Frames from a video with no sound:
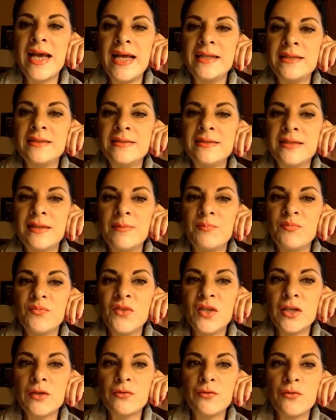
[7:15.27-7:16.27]
and
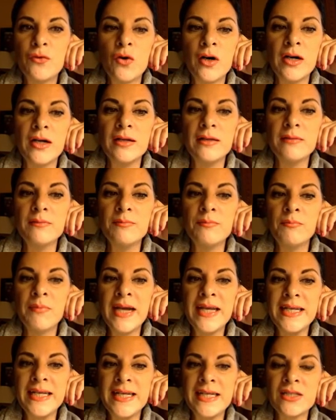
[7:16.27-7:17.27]
therefore
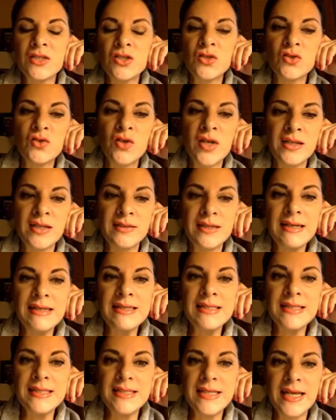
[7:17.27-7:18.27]
my next trade
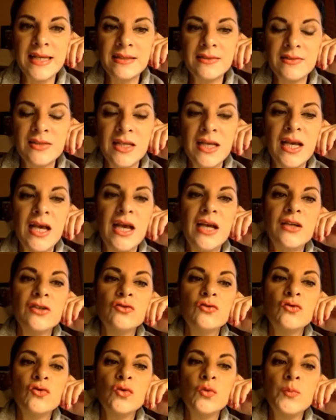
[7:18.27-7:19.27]
is set
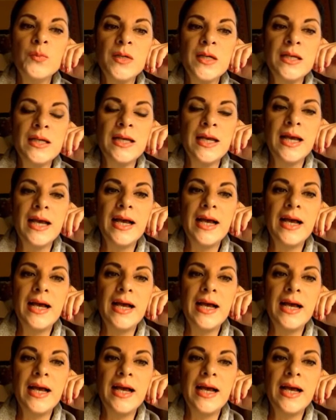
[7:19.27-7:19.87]
to be